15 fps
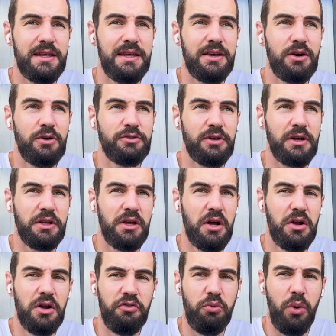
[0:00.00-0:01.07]
Ego's like, yeah,
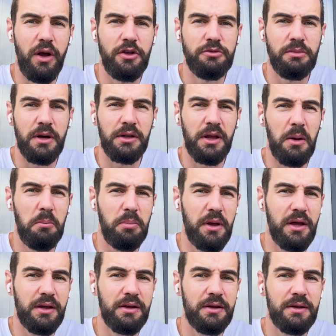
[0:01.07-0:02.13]
lift weights, man, get
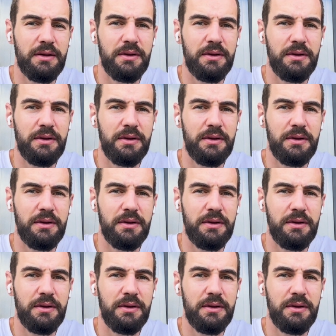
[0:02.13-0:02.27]
big,